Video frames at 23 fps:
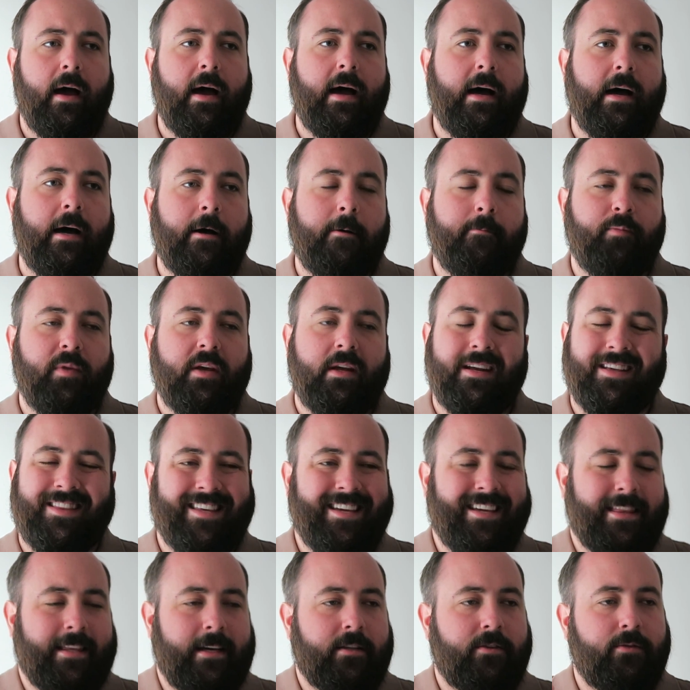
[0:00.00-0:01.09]
And I
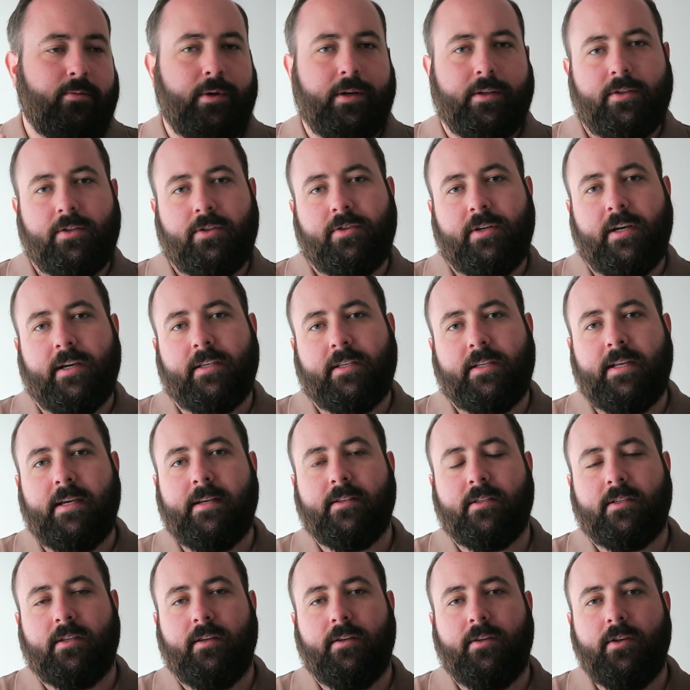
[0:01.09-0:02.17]
think that's what stress
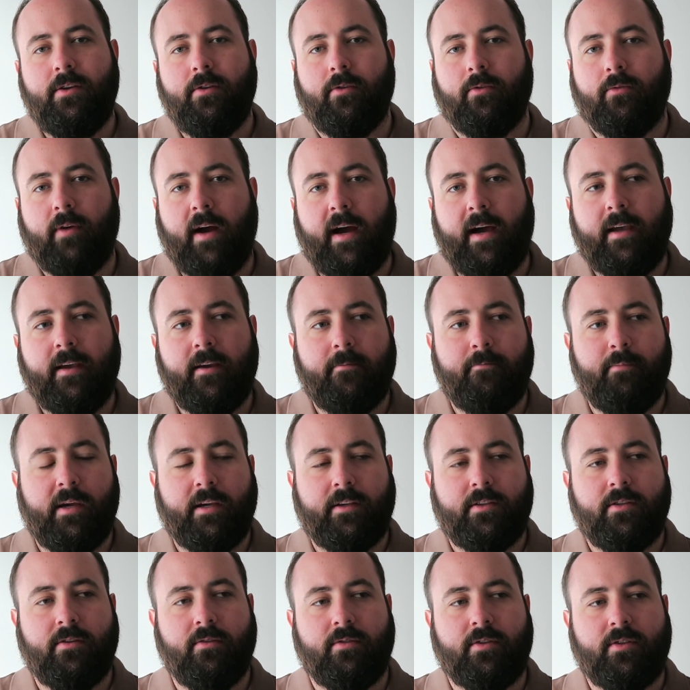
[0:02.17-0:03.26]
tends to do, right? It
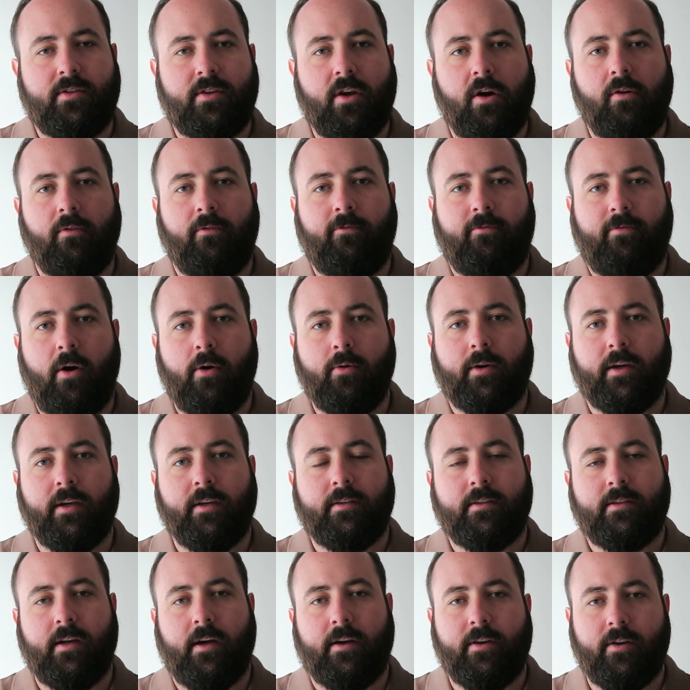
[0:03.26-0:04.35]
makes you so
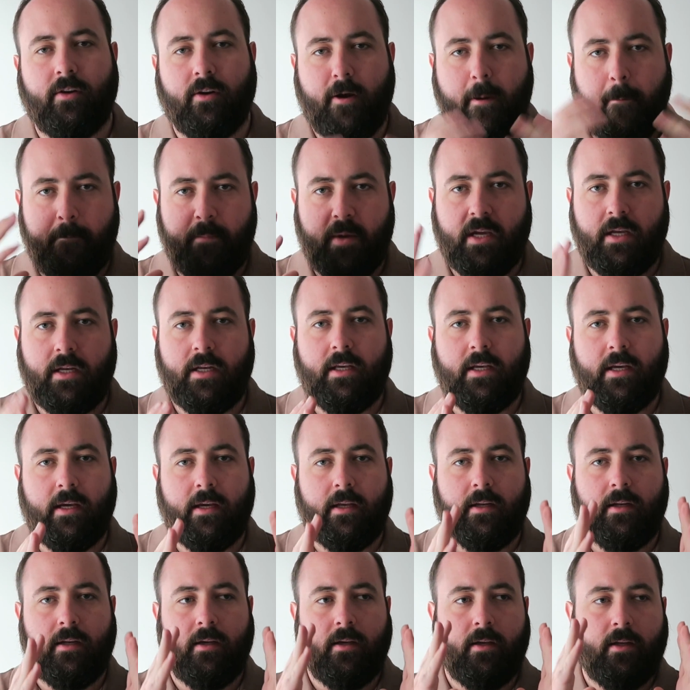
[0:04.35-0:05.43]
focused on your
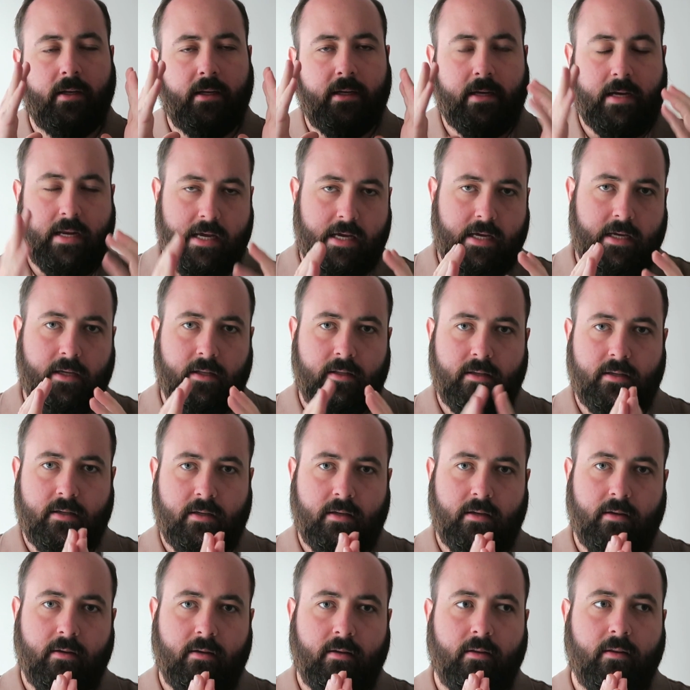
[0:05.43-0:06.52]
immediate
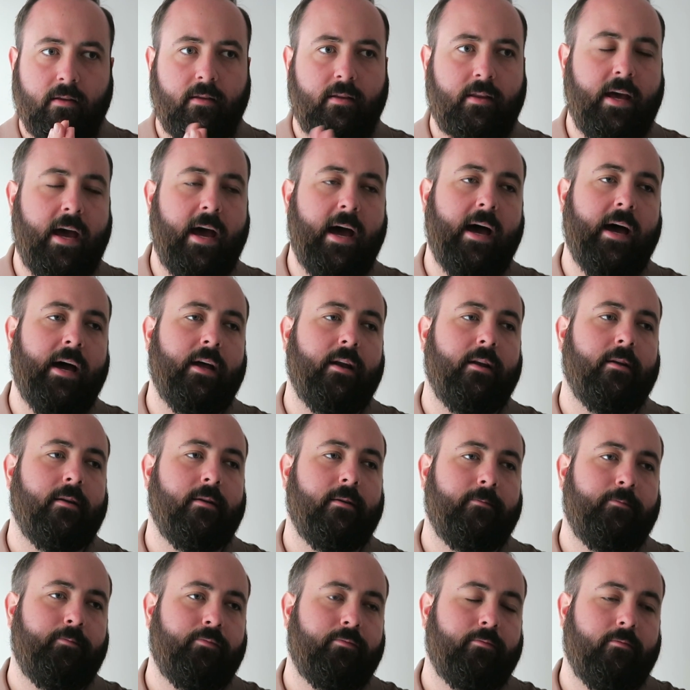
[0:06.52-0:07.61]
needs
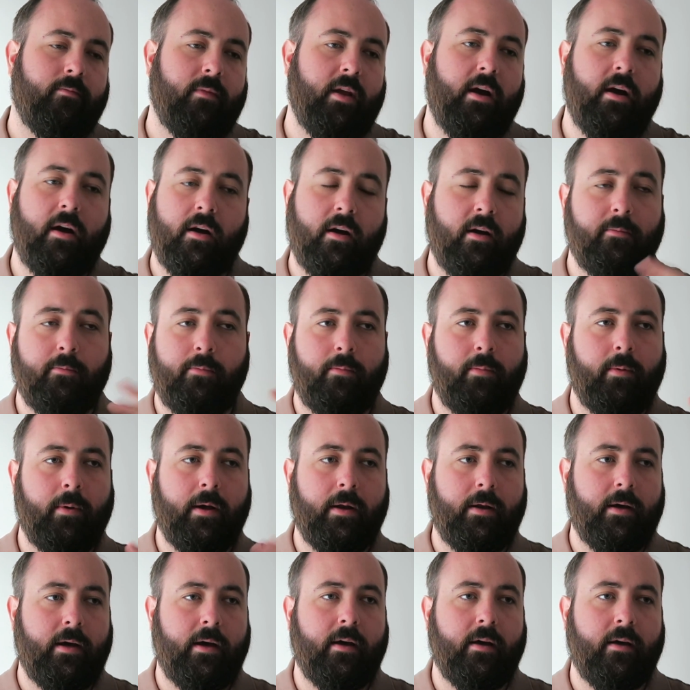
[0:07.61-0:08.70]
that,
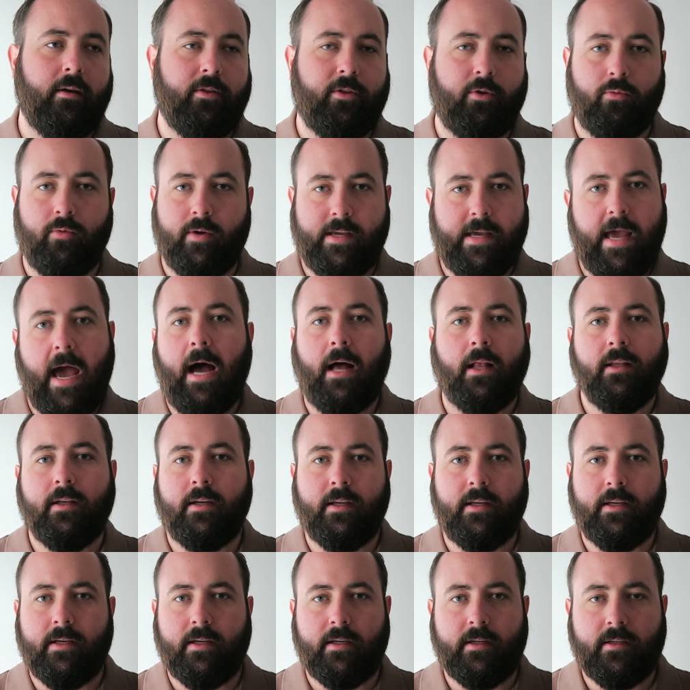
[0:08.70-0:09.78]
but the
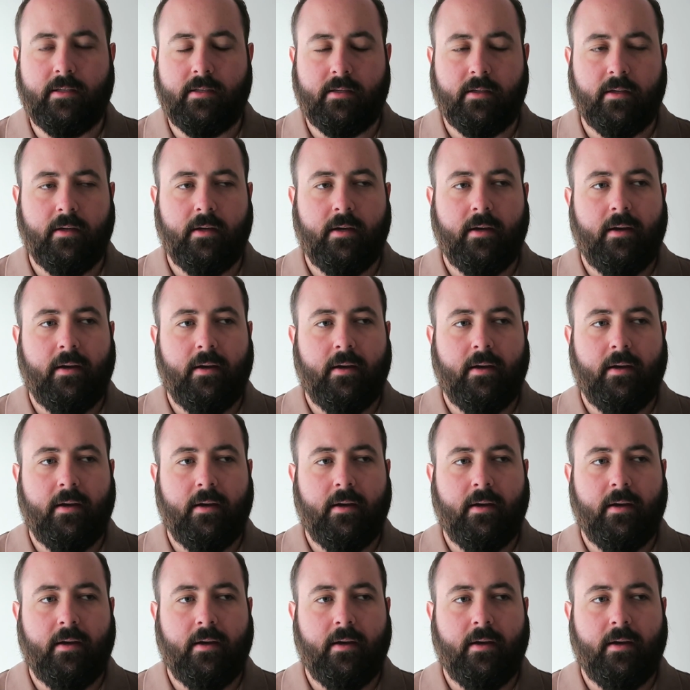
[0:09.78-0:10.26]
reality is